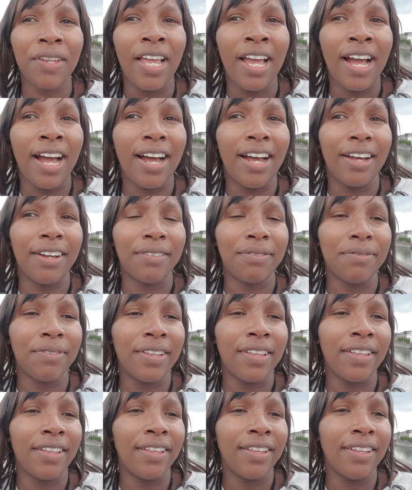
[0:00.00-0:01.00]

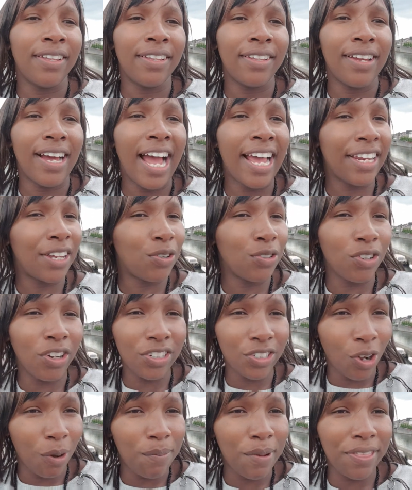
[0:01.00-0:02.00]
I could
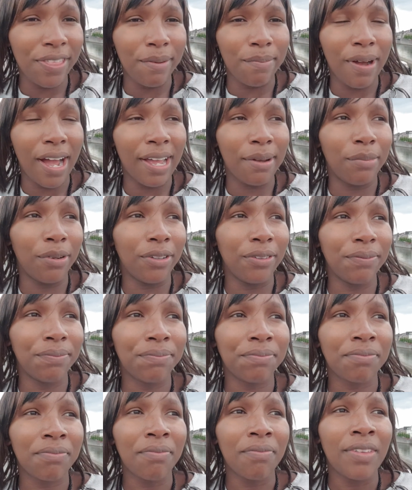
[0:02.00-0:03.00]
not open the Bible.
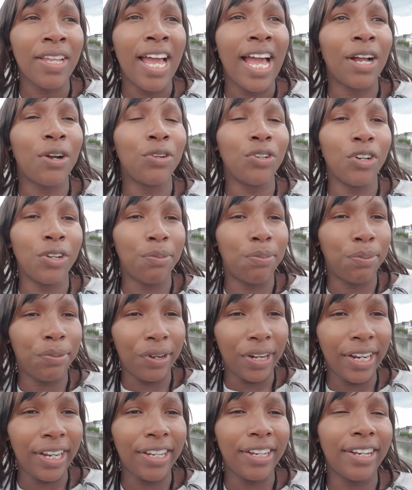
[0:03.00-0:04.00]
I could not
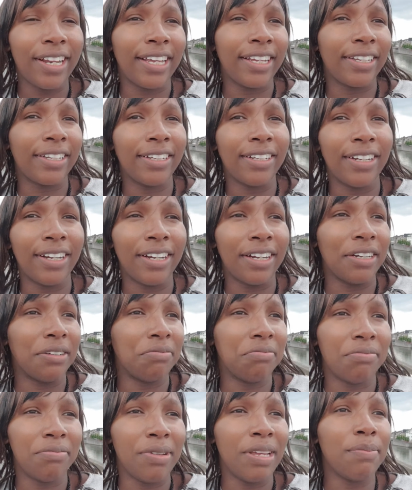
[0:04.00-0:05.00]
pray like
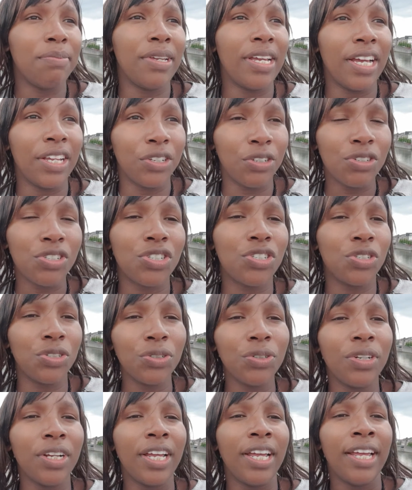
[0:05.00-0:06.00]
maybe I used
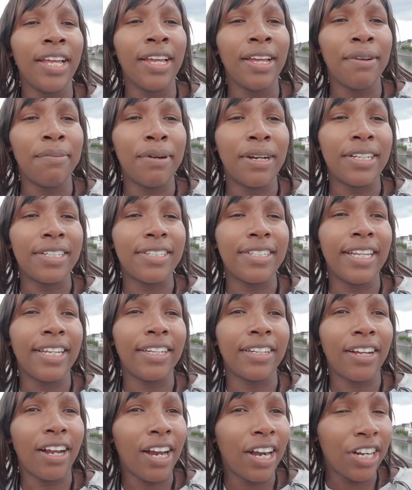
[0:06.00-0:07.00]
to, but the
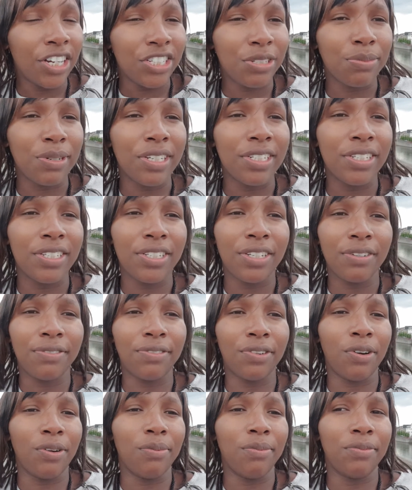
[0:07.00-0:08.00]
encouragement
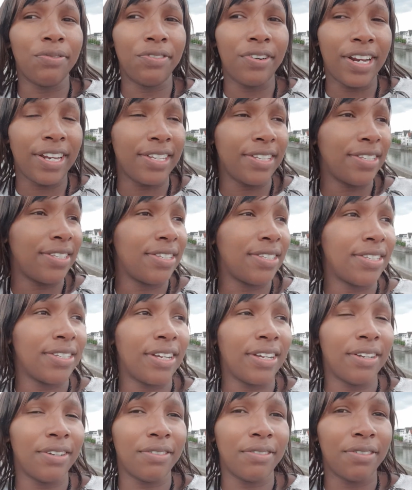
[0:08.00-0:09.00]
from friends
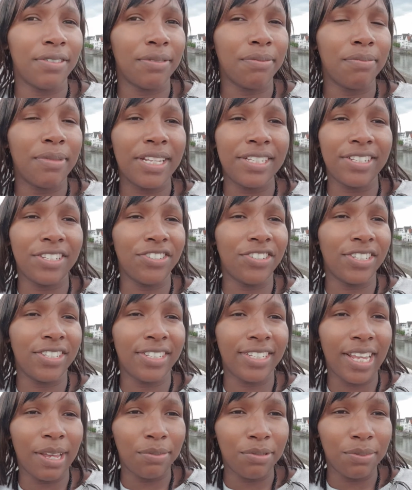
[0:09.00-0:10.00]
and
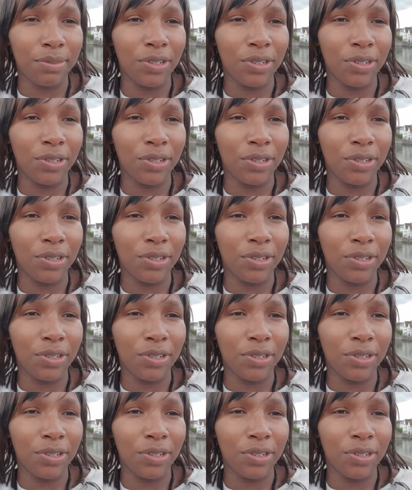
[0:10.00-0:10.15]
messages kept me